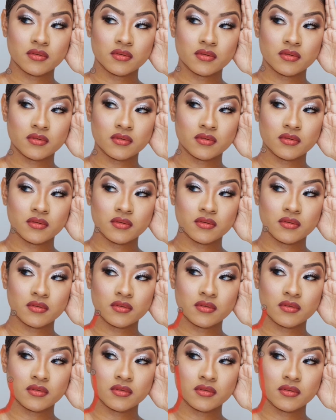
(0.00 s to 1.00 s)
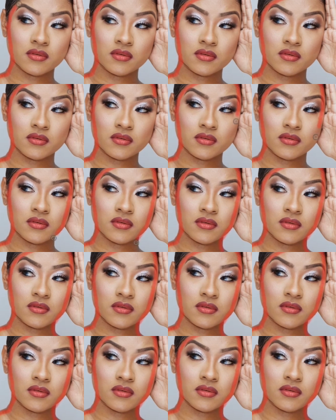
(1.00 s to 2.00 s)

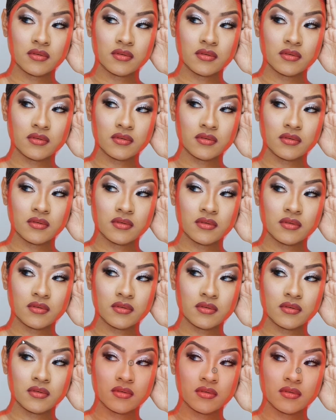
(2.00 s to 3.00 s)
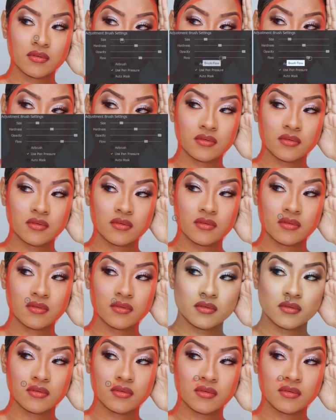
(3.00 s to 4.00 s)

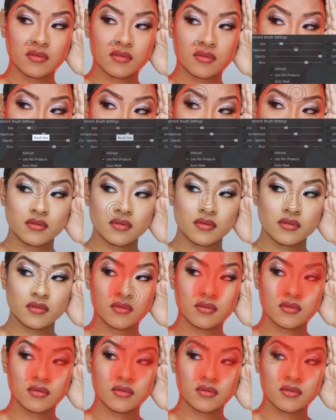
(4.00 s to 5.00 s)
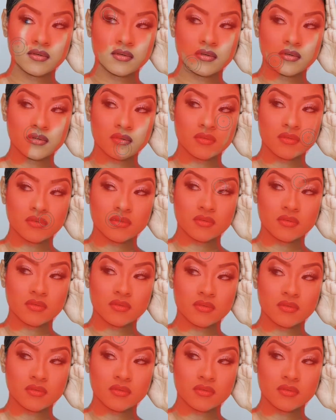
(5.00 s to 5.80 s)
No one is speaking in this clip.